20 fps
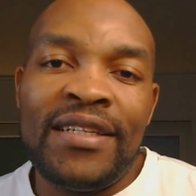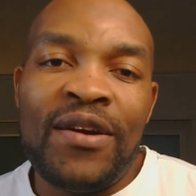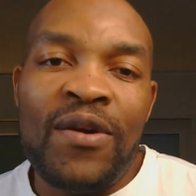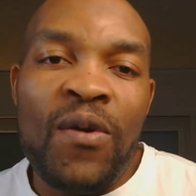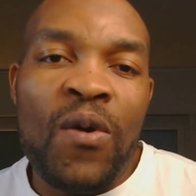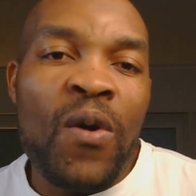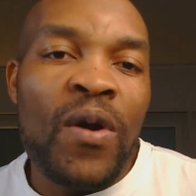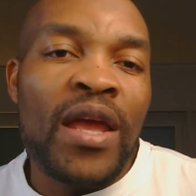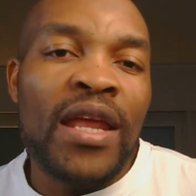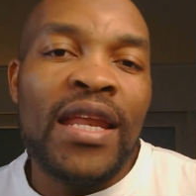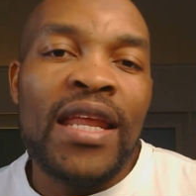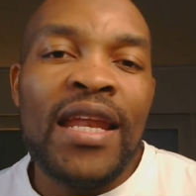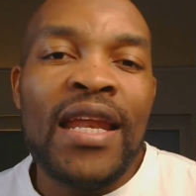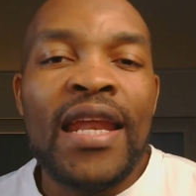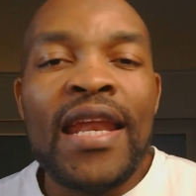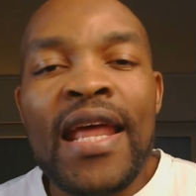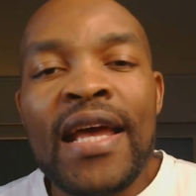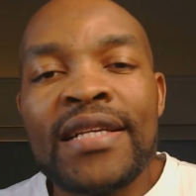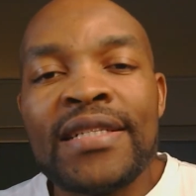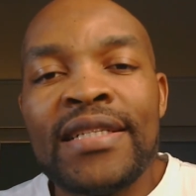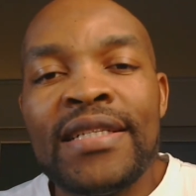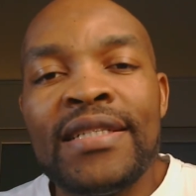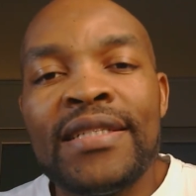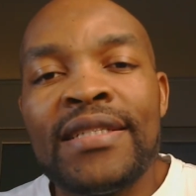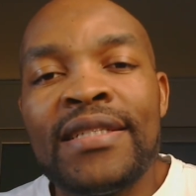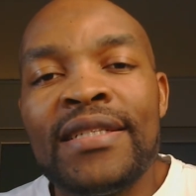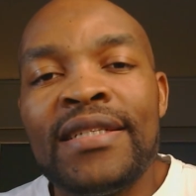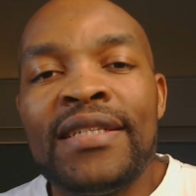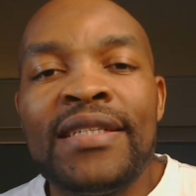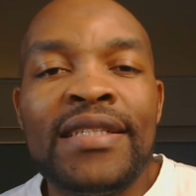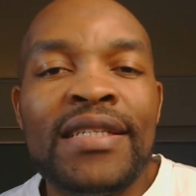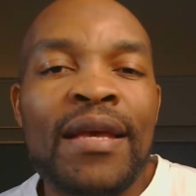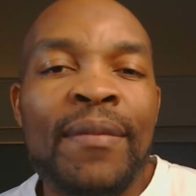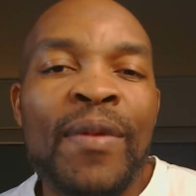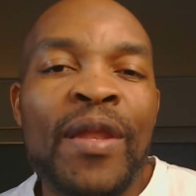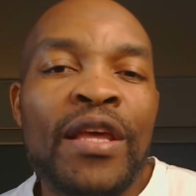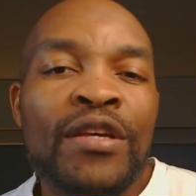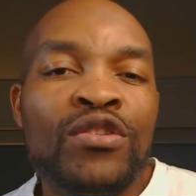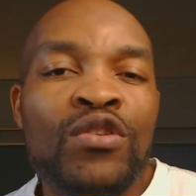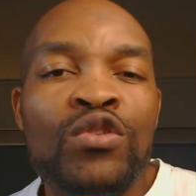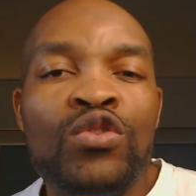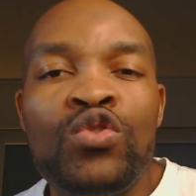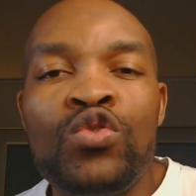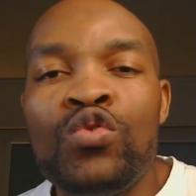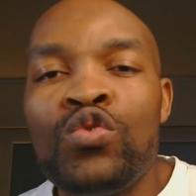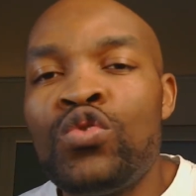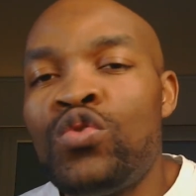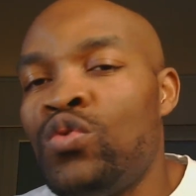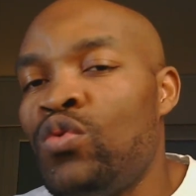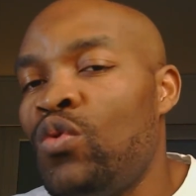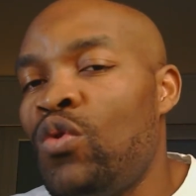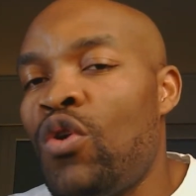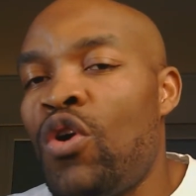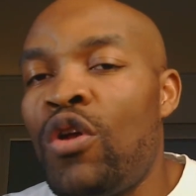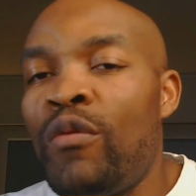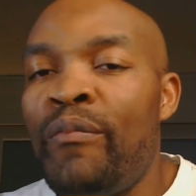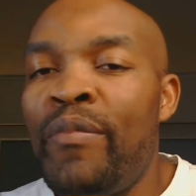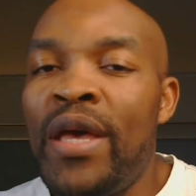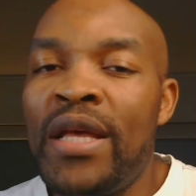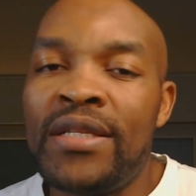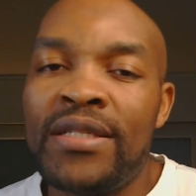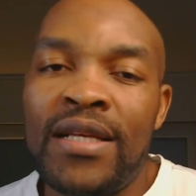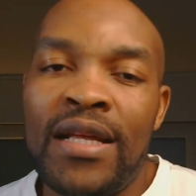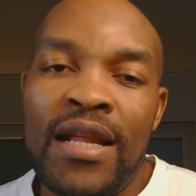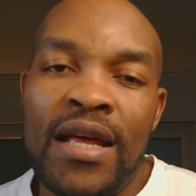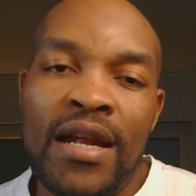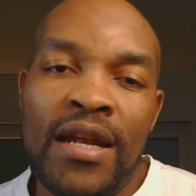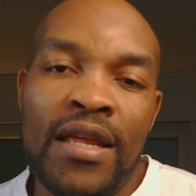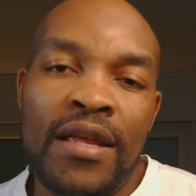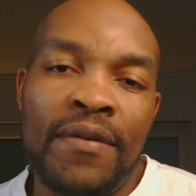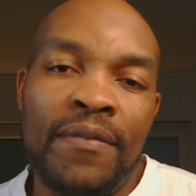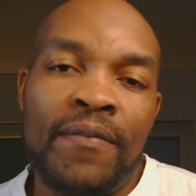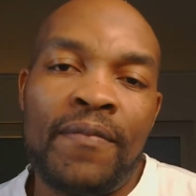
Okay, then the next is termination due to unpaid salary.